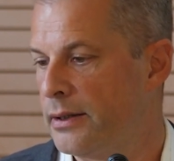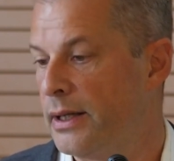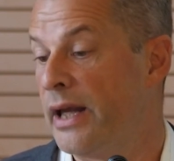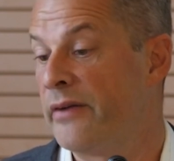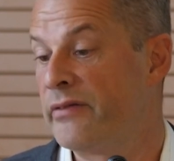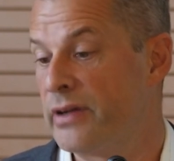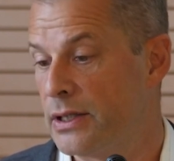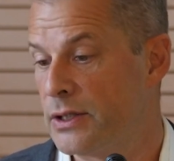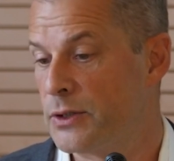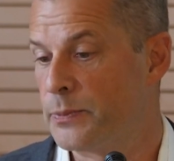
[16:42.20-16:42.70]

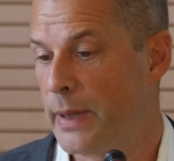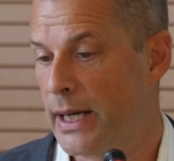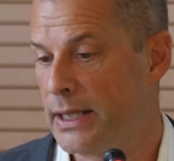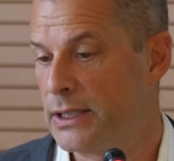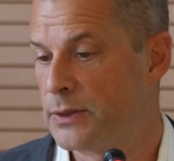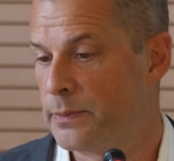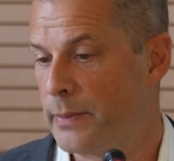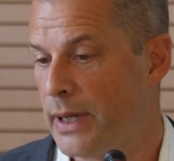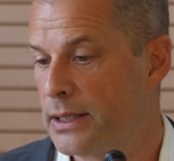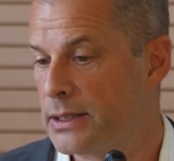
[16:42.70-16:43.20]

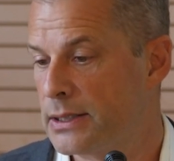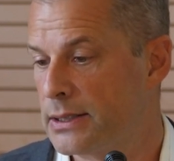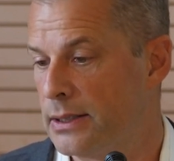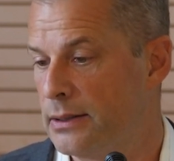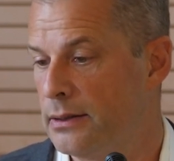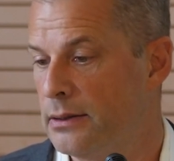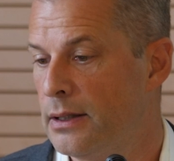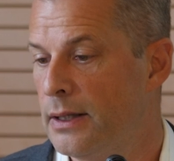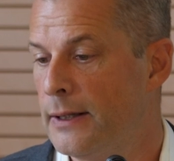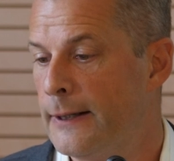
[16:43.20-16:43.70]
evidence-based
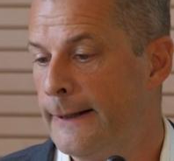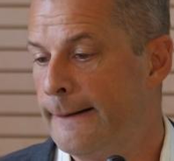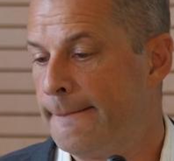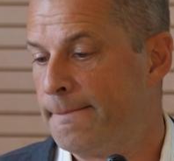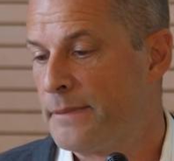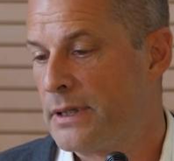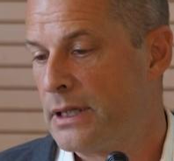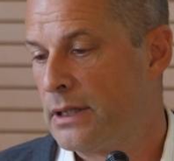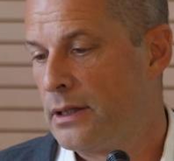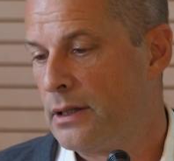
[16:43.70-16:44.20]
medicine.
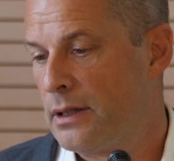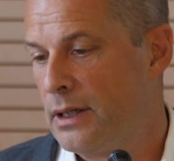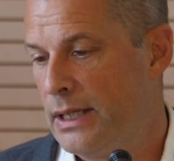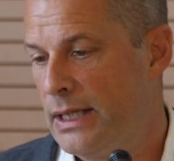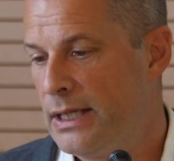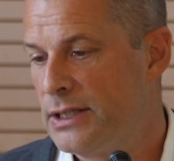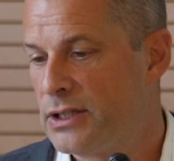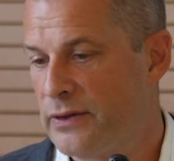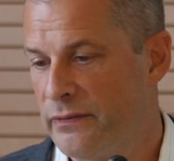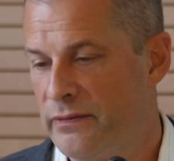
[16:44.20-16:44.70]

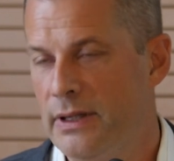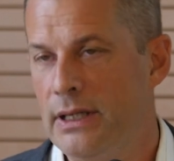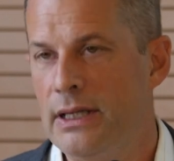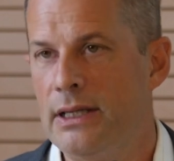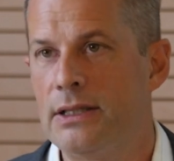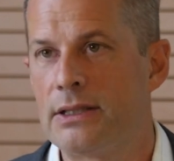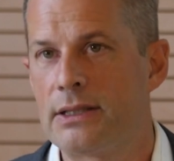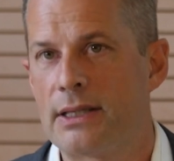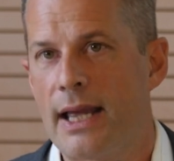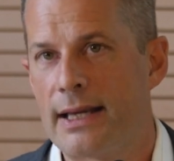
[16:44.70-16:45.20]
Each of
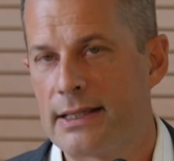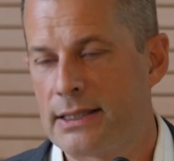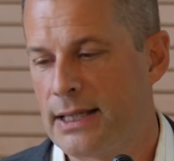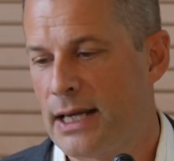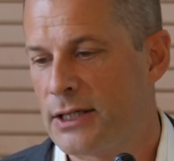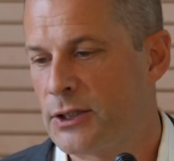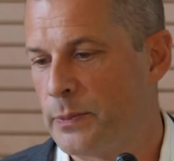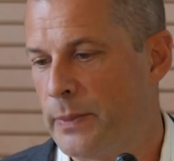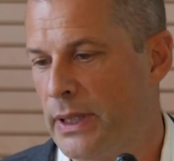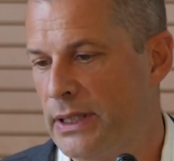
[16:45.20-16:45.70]
these
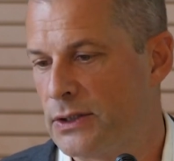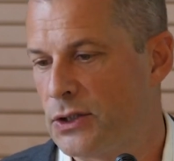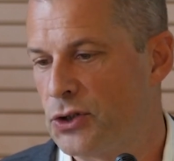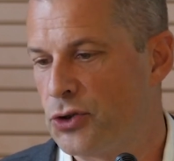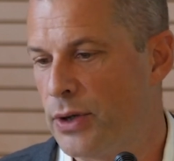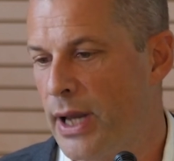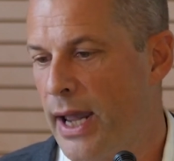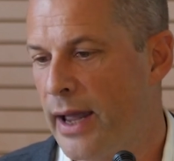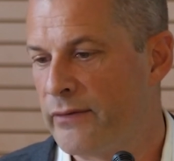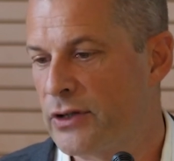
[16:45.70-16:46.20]
assessments
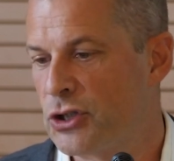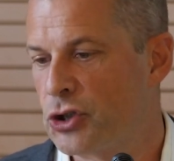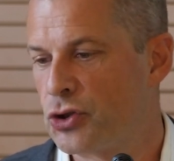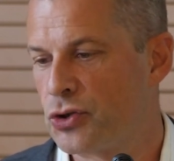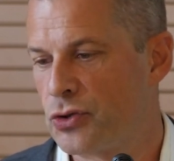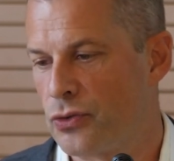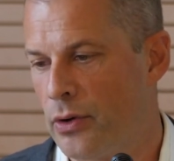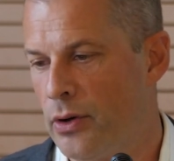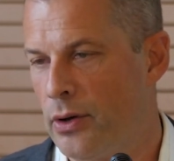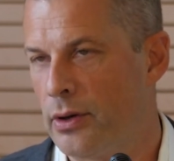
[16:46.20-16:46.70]
should have a
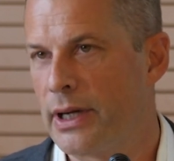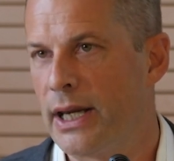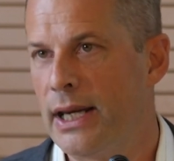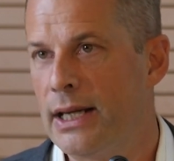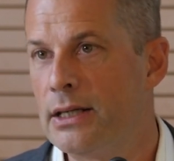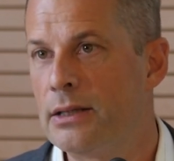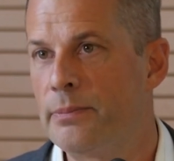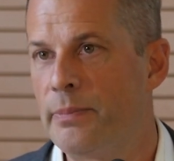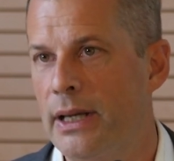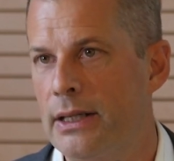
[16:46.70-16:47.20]
strong
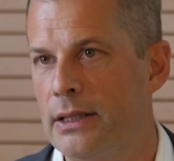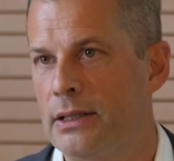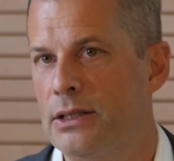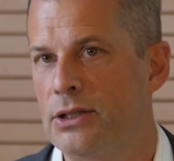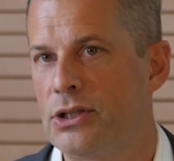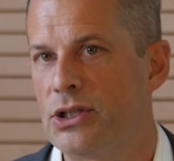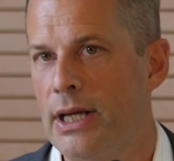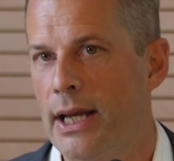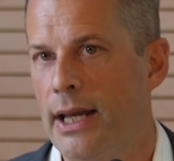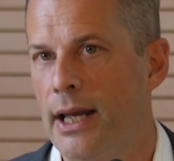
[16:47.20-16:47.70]

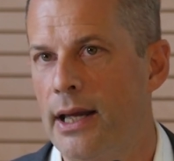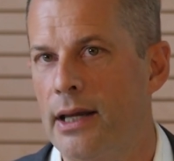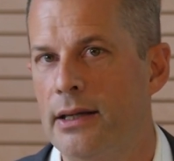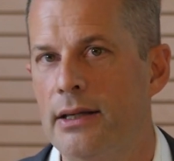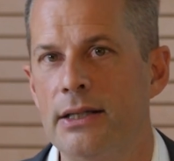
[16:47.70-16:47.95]
independent chair.